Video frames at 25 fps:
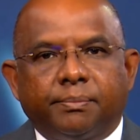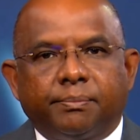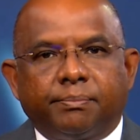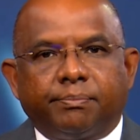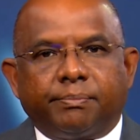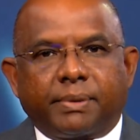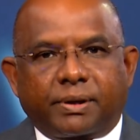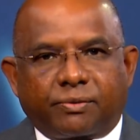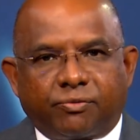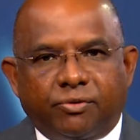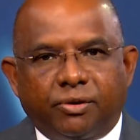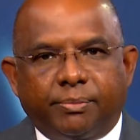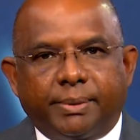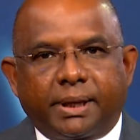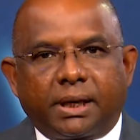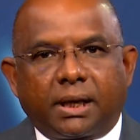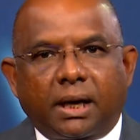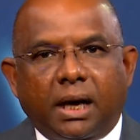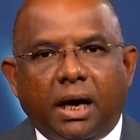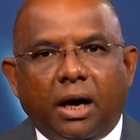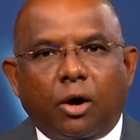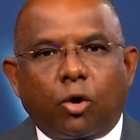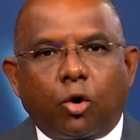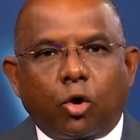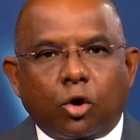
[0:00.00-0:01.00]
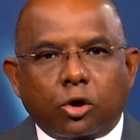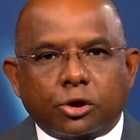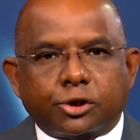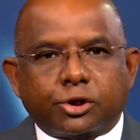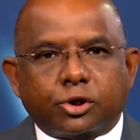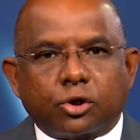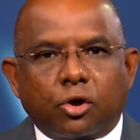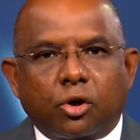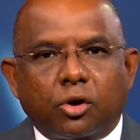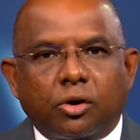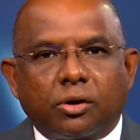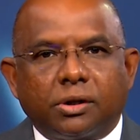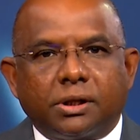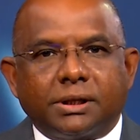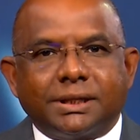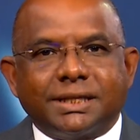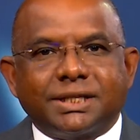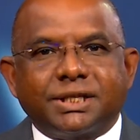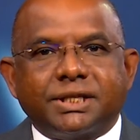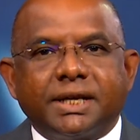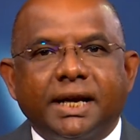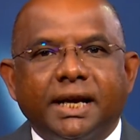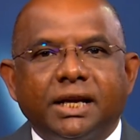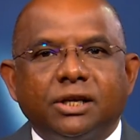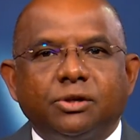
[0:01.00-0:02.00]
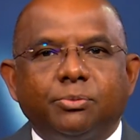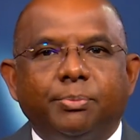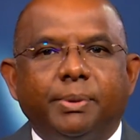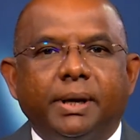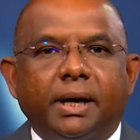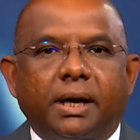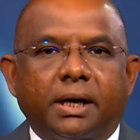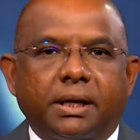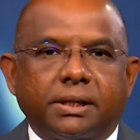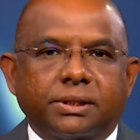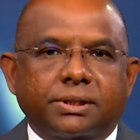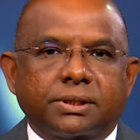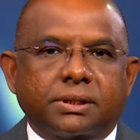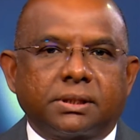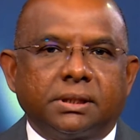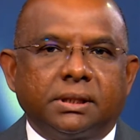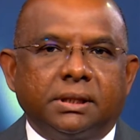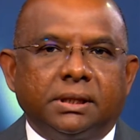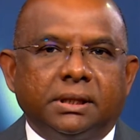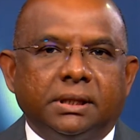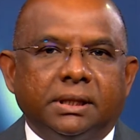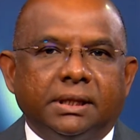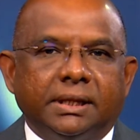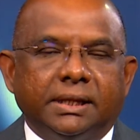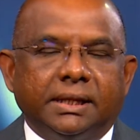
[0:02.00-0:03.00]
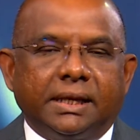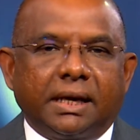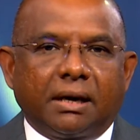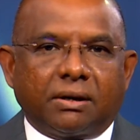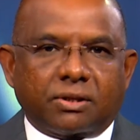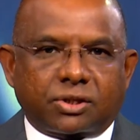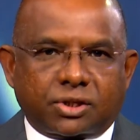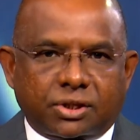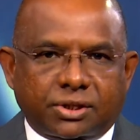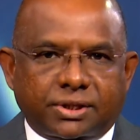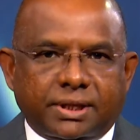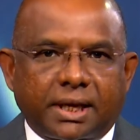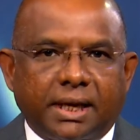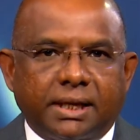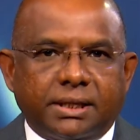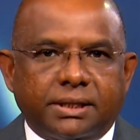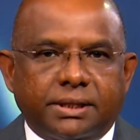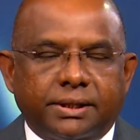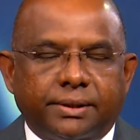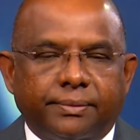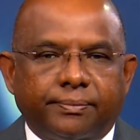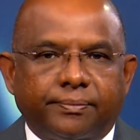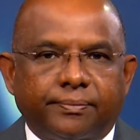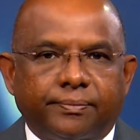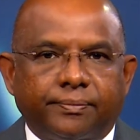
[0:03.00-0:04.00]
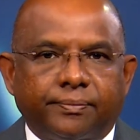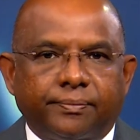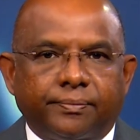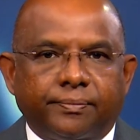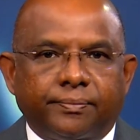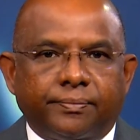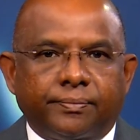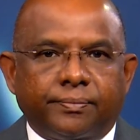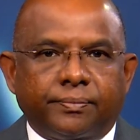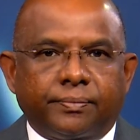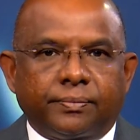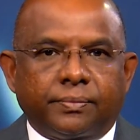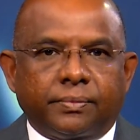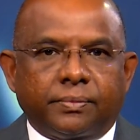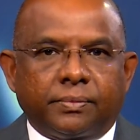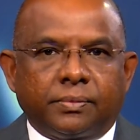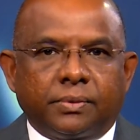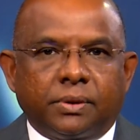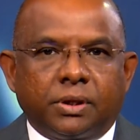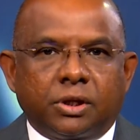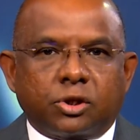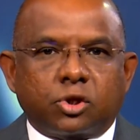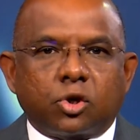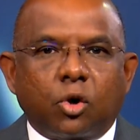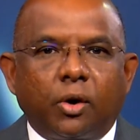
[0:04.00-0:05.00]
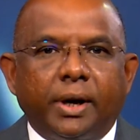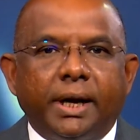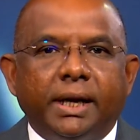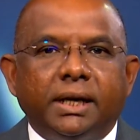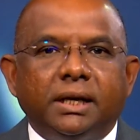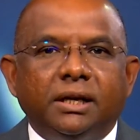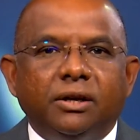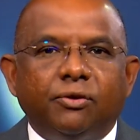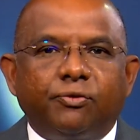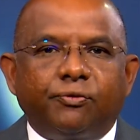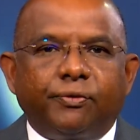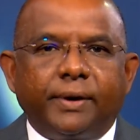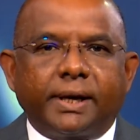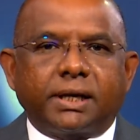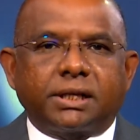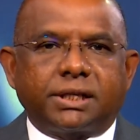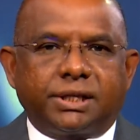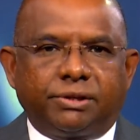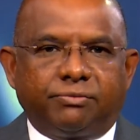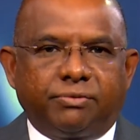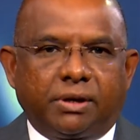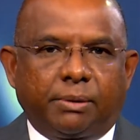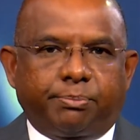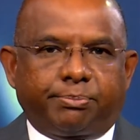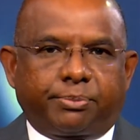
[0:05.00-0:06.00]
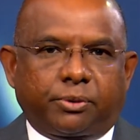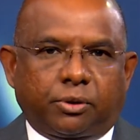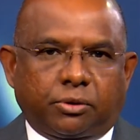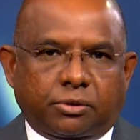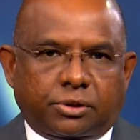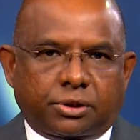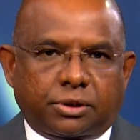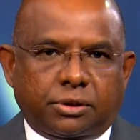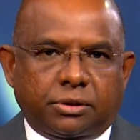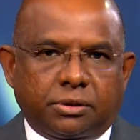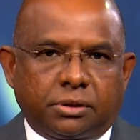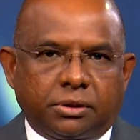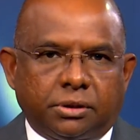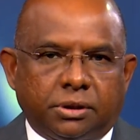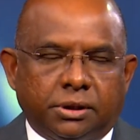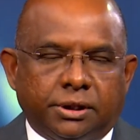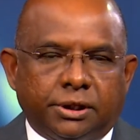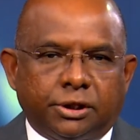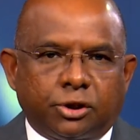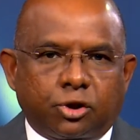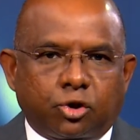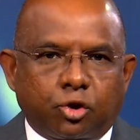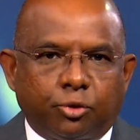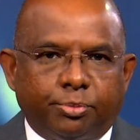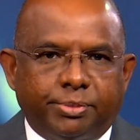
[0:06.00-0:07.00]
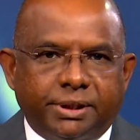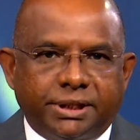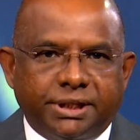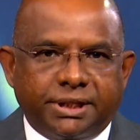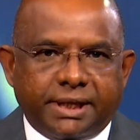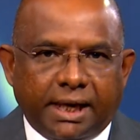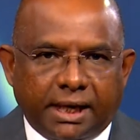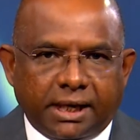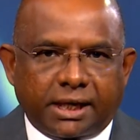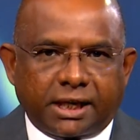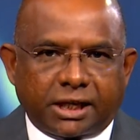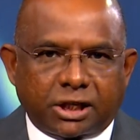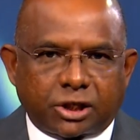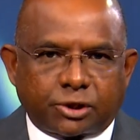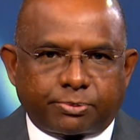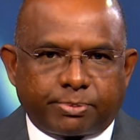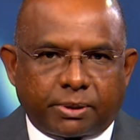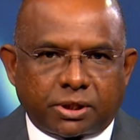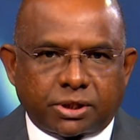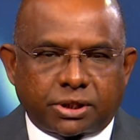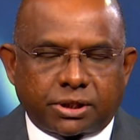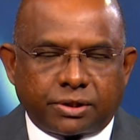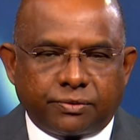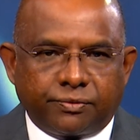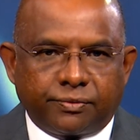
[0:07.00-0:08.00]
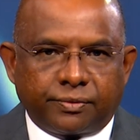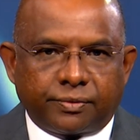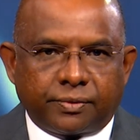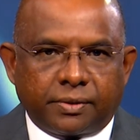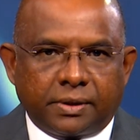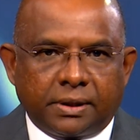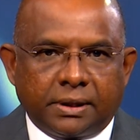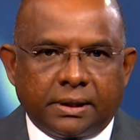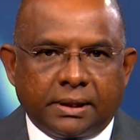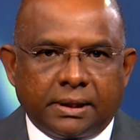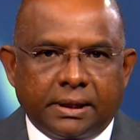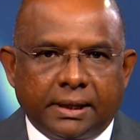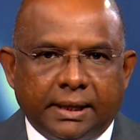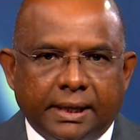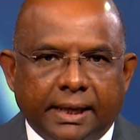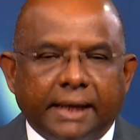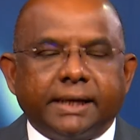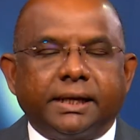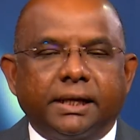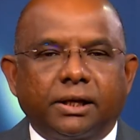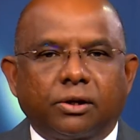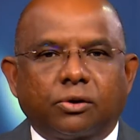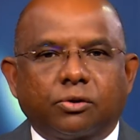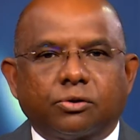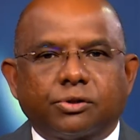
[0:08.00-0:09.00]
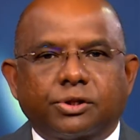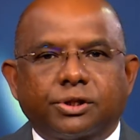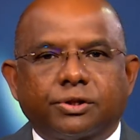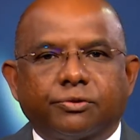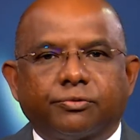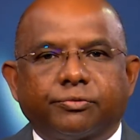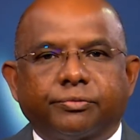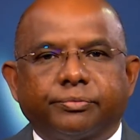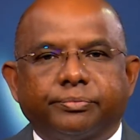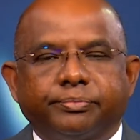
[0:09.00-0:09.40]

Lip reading: But women are also the change bearers in our society. So an effective approach should be gender responsive and inclusive.